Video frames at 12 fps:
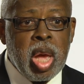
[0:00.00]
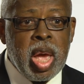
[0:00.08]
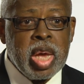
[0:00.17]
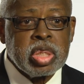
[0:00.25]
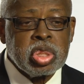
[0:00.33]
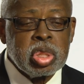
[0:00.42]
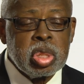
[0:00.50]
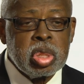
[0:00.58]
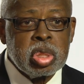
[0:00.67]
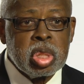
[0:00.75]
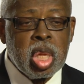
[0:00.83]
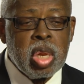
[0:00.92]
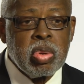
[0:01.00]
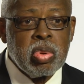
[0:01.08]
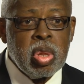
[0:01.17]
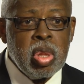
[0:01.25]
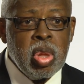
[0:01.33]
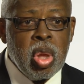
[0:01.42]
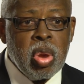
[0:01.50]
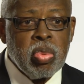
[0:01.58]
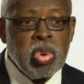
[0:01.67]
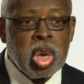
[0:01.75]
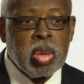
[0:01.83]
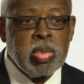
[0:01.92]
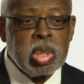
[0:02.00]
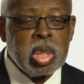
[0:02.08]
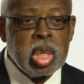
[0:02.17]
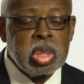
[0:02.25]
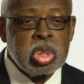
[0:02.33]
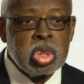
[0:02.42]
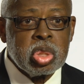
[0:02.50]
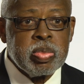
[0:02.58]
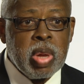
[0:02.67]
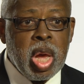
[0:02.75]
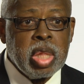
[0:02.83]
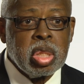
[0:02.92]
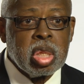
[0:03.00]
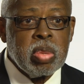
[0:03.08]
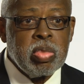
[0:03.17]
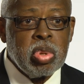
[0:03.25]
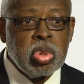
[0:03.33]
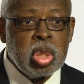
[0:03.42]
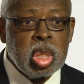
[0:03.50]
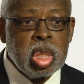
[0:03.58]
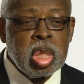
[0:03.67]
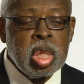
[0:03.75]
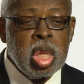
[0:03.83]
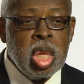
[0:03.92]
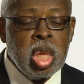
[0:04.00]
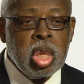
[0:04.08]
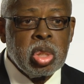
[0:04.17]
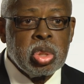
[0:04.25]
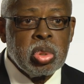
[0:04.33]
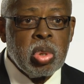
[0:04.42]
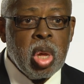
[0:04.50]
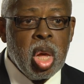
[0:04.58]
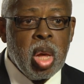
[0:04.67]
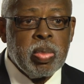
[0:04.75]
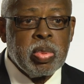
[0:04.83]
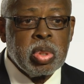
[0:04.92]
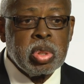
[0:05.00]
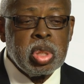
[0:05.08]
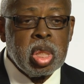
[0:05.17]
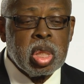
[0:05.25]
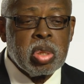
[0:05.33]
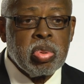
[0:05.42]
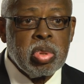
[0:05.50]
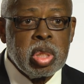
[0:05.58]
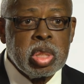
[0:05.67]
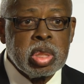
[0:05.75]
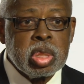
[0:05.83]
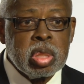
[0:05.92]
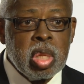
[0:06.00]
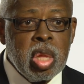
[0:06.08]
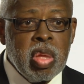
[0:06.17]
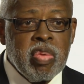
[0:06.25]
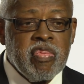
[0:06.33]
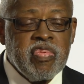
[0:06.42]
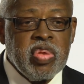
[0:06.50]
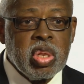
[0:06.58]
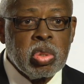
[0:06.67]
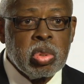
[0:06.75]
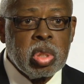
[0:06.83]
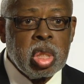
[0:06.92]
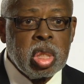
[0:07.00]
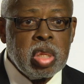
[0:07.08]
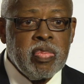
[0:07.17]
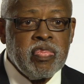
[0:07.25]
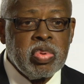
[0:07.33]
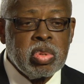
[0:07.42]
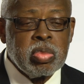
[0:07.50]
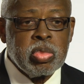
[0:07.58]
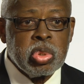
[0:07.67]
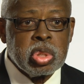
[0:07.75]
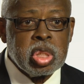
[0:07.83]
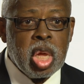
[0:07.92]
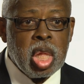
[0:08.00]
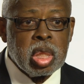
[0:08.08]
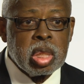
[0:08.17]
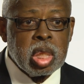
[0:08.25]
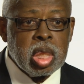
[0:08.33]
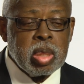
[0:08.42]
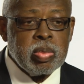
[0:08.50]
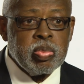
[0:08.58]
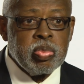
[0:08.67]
actions and recommendations by the community to help decrease fetal and infant mortality.